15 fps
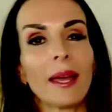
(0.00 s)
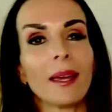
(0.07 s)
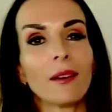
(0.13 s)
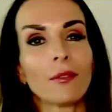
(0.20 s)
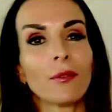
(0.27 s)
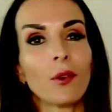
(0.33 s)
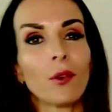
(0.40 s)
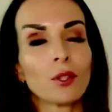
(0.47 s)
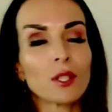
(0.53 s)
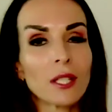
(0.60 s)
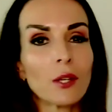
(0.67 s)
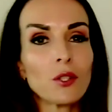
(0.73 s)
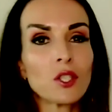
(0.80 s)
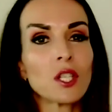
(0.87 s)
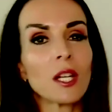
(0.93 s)
paying for
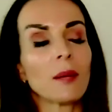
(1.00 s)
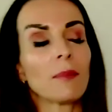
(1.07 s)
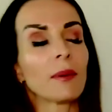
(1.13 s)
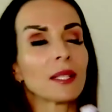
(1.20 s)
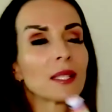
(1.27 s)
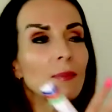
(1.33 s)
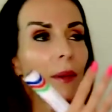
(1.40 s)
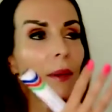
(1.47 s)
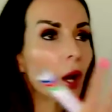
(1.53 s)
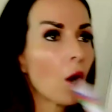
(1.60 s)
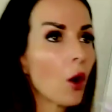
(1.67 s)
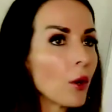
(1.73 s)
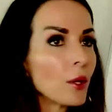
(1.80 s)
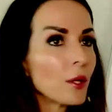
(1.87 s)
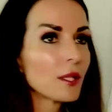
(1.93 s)
so cheap is
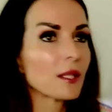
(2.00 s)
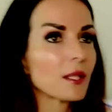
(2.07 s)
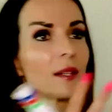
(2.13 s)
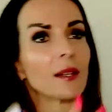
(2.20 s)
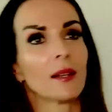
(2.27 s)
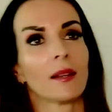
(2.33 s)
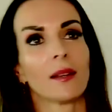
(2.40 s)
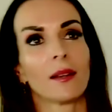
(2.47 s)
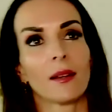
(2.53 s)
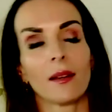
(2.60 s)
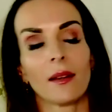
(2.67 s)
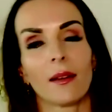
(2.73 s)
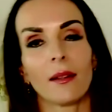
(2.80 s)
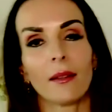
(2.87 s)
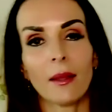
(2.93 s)
because
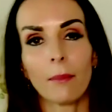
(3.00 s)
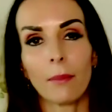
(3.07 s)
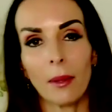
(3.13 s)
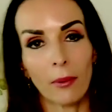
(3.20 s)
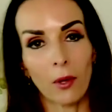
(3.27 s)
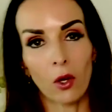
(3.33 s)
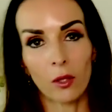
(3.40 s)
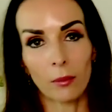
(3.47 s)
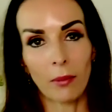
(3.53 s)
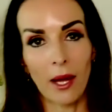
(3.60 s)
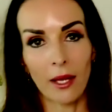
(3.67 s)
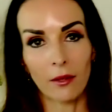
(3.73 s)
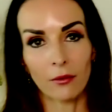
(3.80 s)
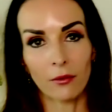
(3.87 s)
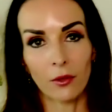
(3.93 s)
the people aren't
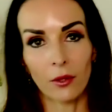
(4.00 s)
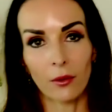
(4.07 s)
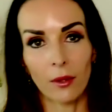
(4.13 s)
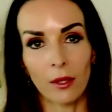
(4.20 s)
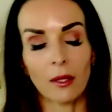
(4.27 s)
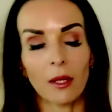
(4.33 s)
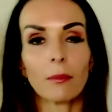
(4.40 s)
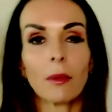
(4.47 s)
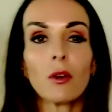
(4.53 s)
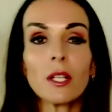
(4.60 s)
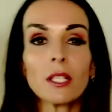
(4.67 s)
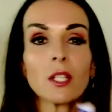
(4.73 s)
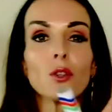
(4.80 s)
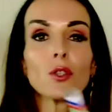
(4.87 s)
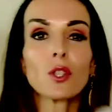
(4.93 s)
buying for it. The
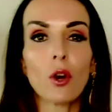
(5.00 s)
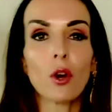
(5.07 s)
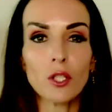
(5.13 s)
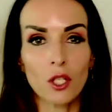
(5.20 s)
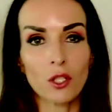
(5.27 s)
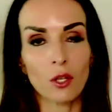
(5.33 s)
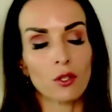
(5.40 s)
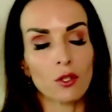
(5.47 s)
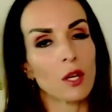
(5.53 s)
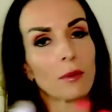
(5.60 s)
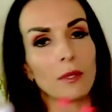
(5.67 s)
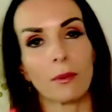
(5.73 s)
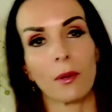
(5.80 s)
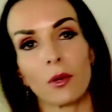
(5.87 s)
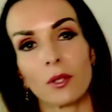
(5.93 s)
reason you're charging so
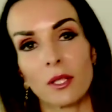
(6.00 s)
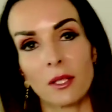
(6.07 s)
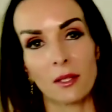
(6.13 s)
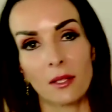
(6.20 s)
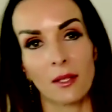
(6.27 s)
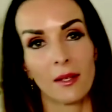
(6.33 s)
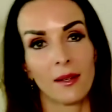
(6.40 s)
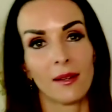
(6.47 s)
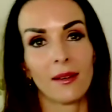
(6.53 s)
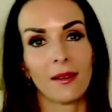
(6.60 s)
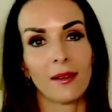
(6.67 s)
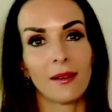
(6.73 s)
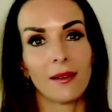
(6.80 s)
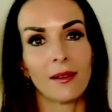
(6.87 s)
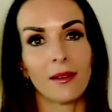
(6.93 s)
cheap is because
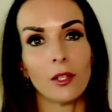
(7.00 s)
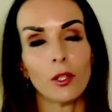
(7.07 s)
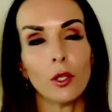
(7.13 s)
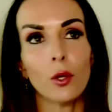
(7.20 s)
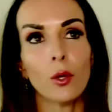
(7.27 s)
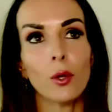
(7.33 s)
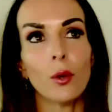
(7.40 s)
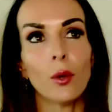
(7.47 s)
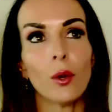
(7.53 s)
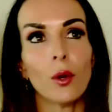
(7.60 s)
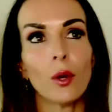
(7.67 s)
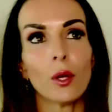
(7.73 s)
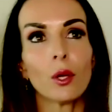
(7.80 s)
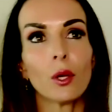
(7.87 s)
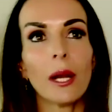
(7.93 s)
you're
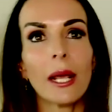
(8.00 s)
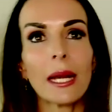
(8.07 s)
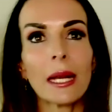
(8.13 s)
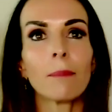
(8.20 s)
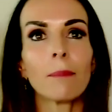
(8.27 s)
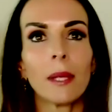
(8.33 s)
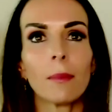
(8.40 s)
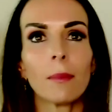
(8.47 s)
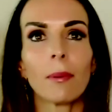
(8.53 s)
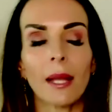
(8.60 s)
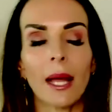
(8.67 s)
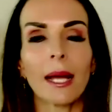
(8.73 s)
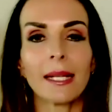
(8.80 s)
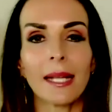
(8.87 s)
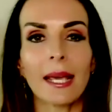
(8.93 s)
letting
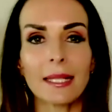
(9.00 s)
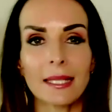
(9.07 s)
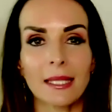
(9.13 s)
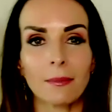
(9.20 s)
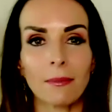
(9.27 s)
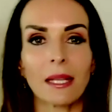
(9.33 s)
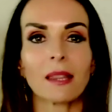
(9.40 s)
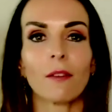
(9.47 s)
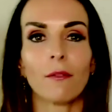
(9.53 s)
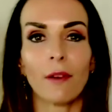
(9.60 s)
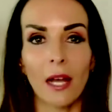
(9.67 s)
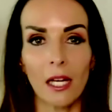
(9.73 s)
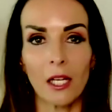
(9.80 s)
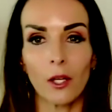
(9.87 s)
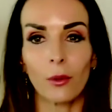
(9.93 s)
people underestimate the
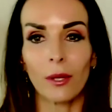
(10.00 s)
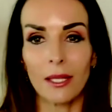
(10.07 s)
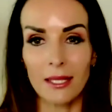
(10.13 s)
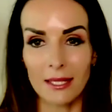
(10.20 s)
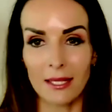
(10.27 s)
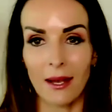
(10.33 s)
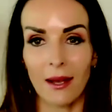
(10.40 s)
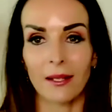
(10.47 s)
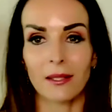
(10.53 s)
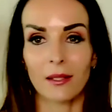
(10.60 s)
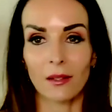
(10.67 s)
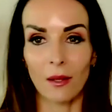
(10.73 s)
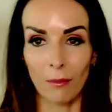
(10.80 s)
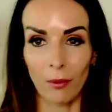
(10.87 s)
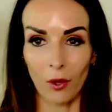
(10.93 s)
value
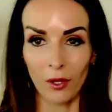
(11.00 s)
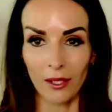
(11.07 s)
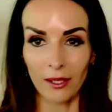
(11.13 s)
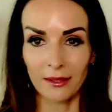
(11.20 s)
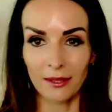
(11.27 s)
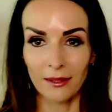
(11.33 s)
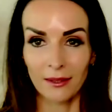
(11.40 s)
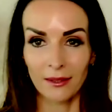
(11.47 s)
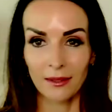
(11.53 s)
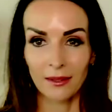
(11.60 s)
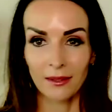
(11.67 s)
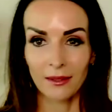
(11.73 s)
inside the product.